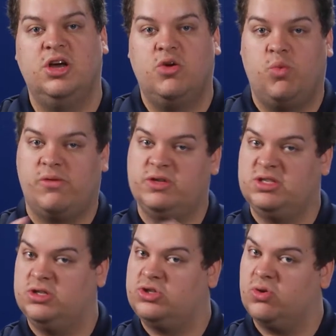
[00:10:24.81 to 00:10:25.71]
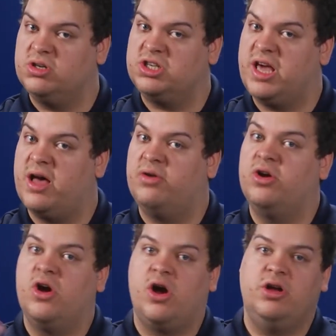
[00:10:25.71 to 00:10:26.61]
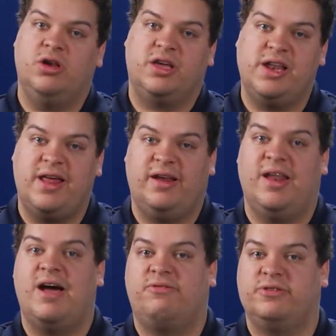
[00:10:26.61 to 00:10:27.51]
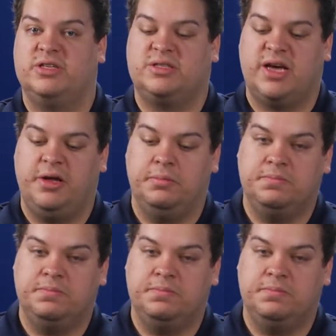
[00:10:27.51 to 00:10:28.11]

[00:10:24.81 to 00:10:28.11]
whether it's in a storage account or you're looking at it live from the site.